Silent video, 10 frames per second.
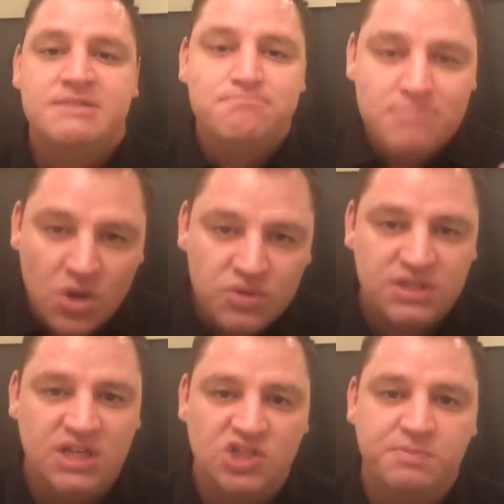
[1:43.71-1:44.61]
Most
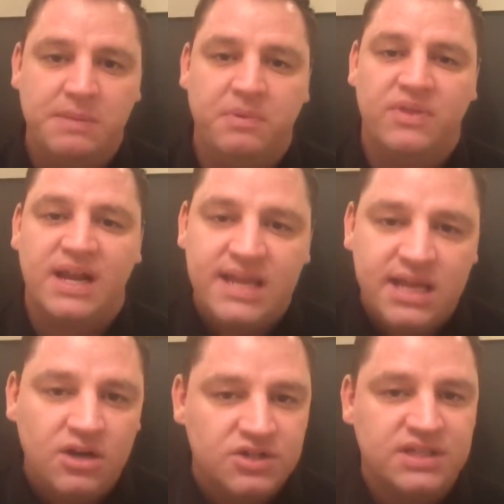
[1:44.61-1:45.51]
salespeople that I
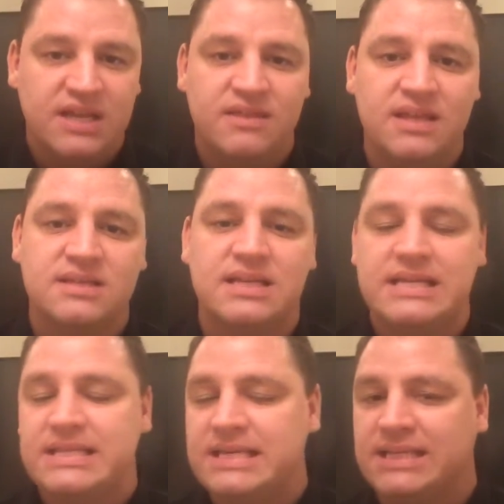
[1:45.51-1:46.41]
hear say things
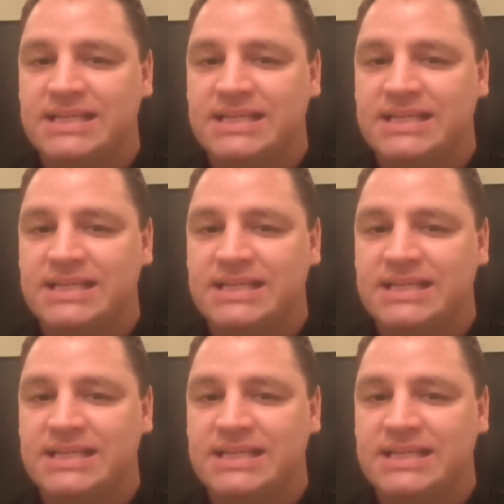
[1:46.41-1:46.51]
like this.